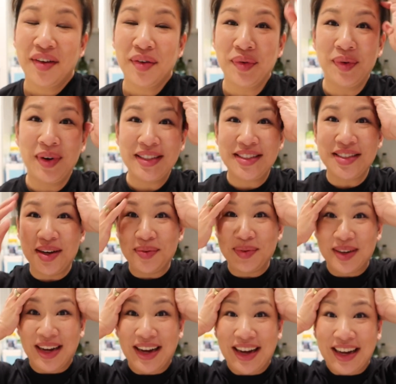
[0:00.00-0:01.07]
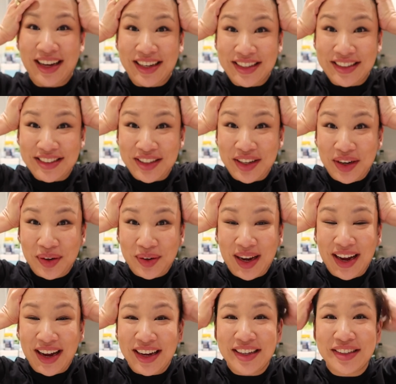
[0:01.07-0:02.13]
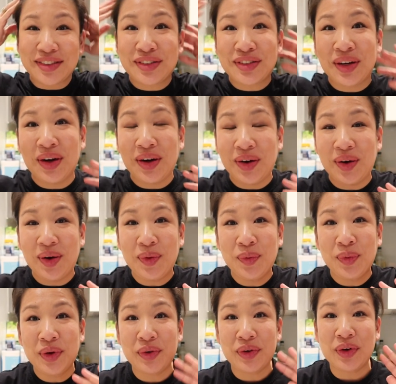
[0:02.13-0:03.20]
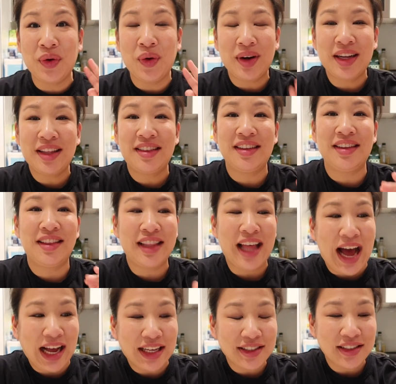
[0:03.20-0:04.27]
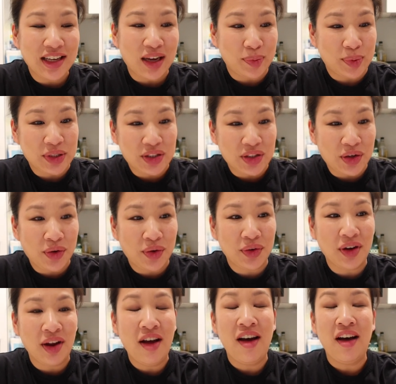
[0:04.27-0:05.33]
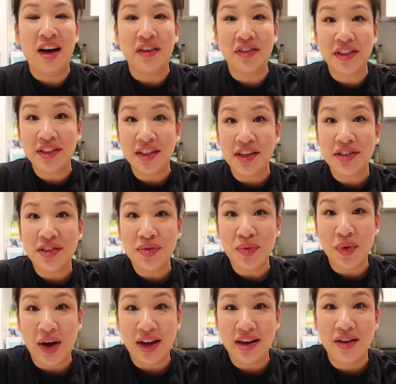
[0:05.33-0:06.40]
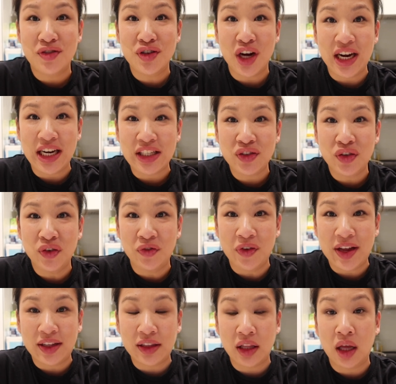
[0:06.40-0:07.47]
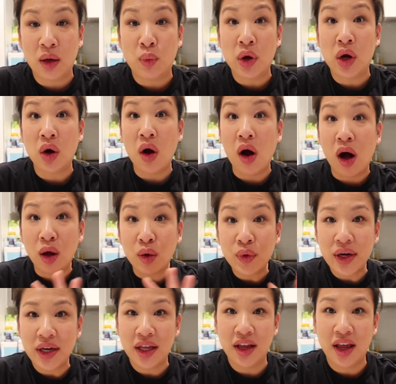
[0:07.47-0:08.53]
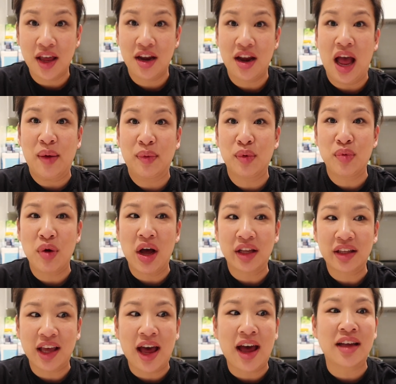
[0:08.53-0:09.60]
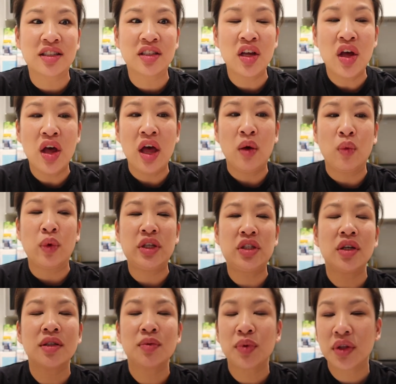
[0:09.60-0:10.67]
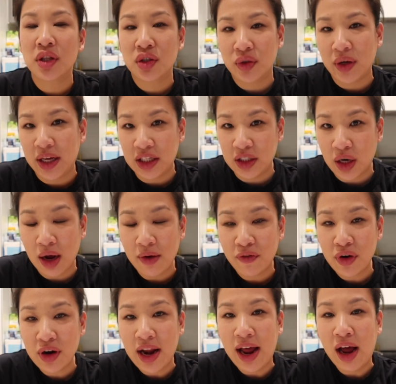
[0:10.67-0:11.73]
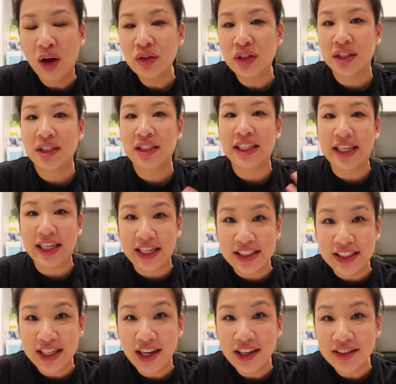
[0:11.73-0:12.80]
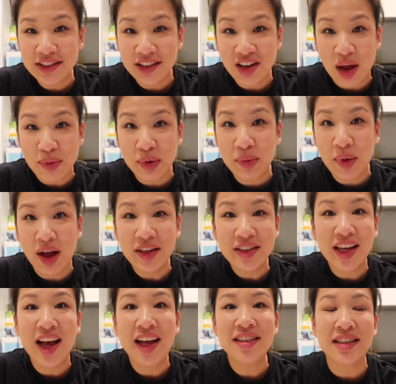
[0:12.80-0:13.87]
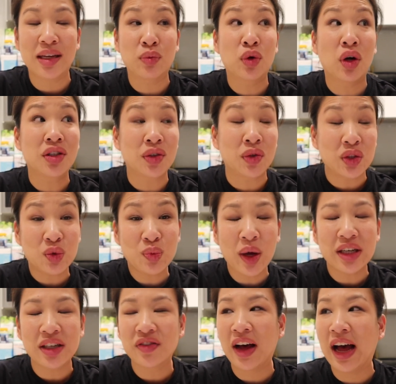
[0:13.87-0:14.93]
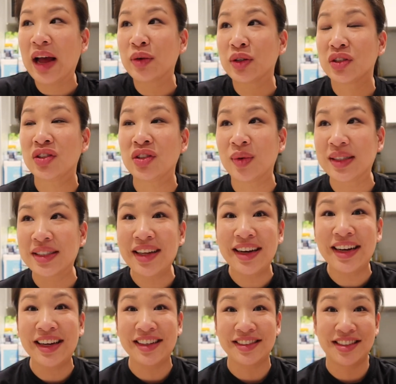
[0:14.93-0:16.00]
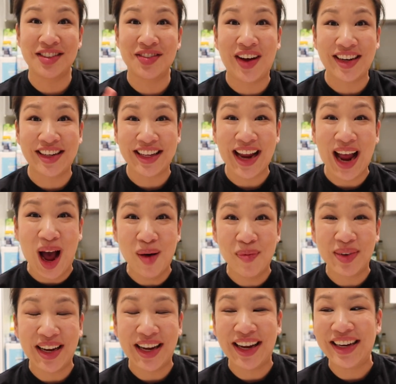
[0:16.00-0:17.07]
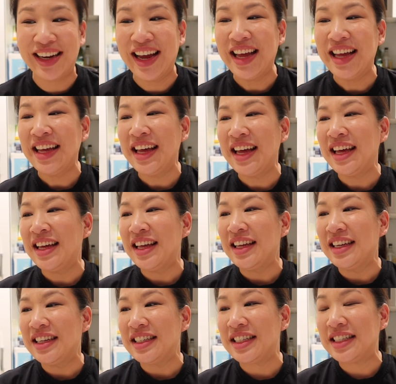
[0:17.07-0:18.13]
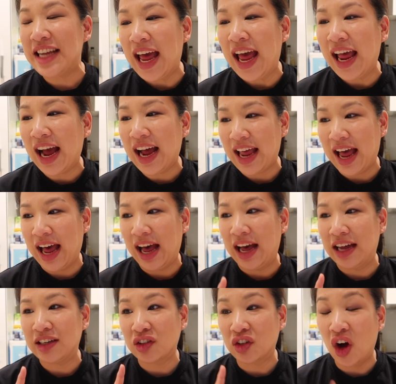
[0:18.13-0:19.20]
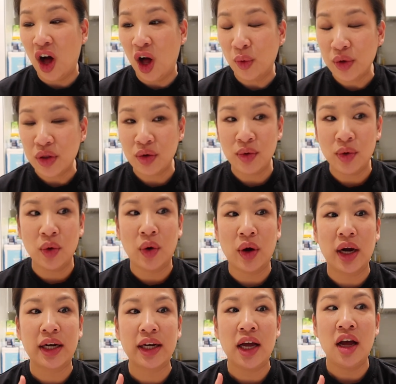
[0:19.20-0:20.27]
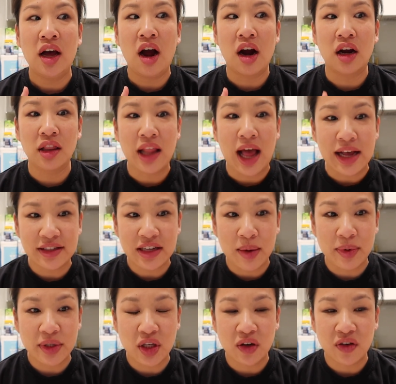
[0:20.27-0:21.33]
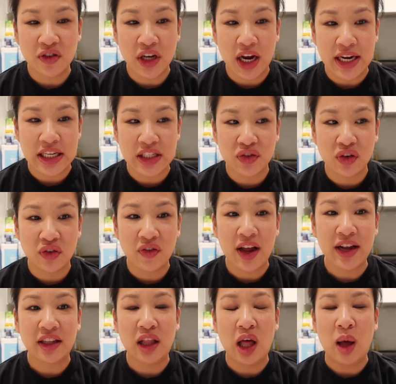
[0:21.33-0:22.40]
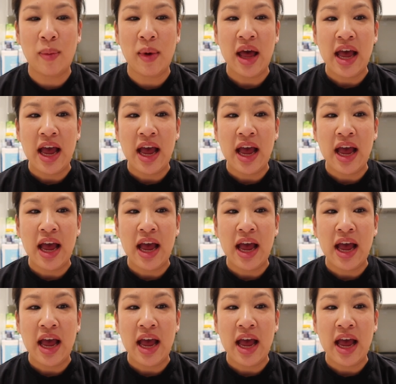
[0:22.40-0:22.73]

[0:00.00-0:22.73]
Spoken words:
What's up, guys? Okay, so we recorded the last episode of season 1 of Chinese Food Fight Club. We are already in Apple Podcasts. We just put the trailer up for now just to get indexed in Apple Podcasts, and we're also on Spotify, which is so exciting because it's finally happening. Today, I had a call with New York, our last episode of Chinese Food Fight Club,